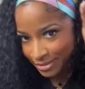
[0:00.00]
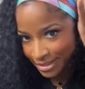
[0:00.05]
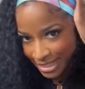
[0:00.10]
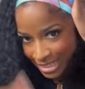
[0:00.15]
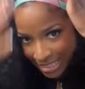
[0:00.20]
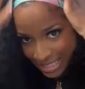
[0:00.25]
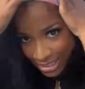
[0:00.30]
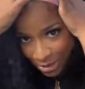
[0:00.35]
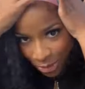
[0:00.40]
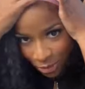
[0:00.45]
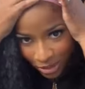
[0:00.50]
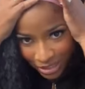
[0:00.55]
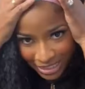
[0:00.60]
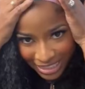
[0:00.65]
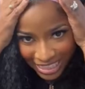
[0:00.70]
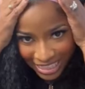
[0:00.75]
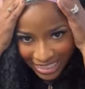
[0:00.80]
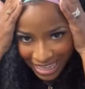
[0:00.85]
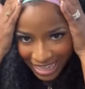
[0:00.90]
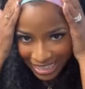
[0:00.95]
See, it's going to
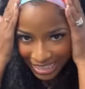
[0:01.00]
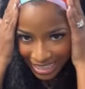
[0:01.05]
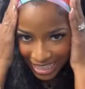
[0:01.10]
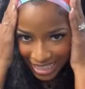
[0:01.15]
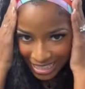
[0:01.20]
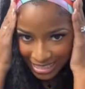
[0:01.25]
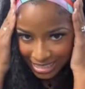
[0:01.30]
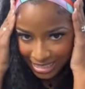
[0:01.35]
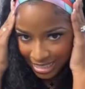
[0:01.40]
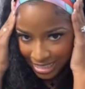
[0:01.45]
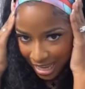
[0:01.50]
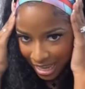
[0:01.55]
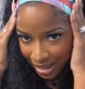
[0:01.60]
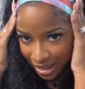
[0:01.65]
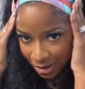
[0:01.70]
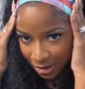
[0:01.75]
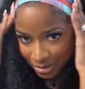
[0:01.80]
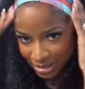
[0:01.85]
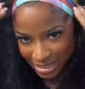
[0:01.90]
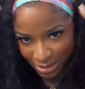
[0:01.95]
lay that lace
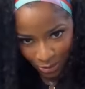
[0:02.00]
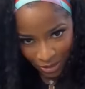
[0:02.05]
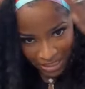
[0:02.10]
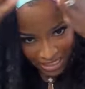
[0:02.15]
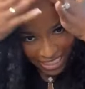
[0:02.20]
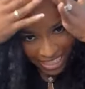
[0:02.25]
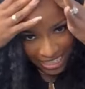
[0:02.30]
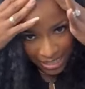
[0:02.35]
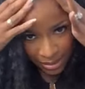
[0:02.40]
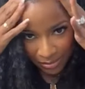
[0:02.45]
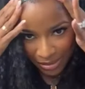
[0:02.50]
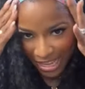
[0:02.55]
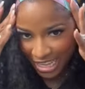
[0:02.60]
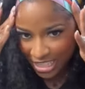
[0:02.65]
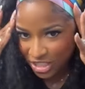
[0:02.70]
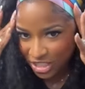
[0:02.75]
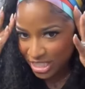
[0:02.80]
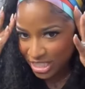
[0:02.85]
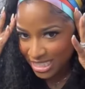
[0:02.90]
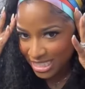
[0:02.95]
down. It's going to lay them
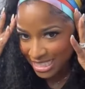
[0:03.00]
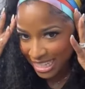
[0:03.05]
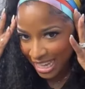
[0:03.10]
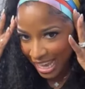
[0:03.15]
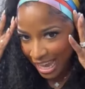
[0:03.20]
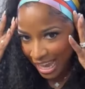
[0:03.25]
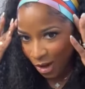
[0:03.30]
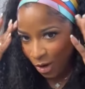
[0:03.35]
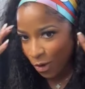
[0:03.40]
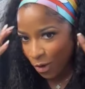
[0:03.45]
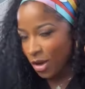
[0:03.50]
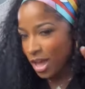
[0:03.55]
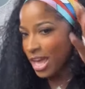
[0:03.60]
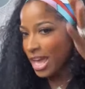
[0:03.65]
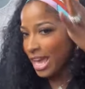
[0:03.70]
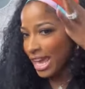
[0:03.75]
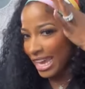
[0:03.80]
edges down.